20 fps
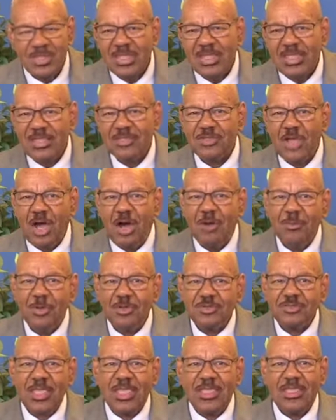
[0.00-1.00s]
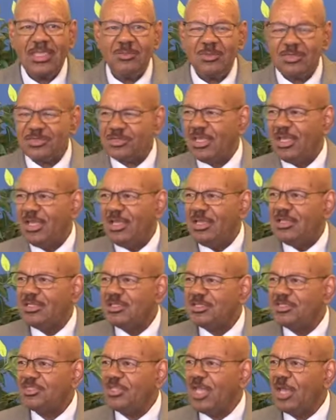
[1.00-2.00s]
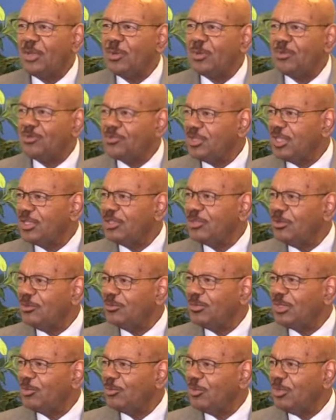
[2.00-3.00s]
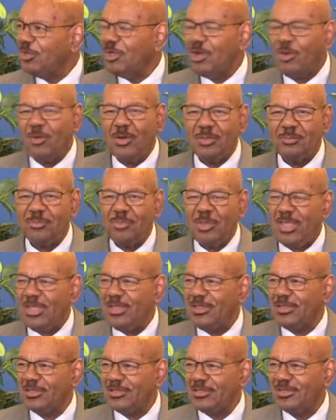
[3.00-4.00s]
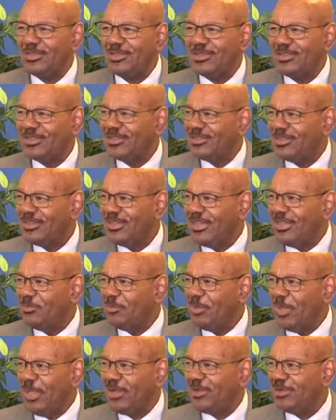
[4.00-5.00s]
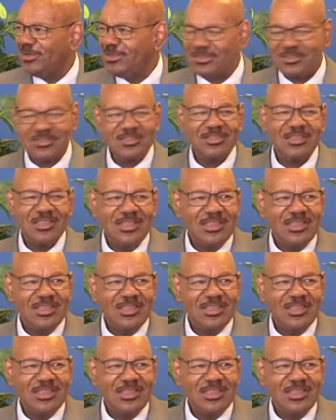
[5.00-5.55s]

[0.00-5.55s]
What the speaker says: It's almost like it was a subtle signal that we're going pagan in Paris.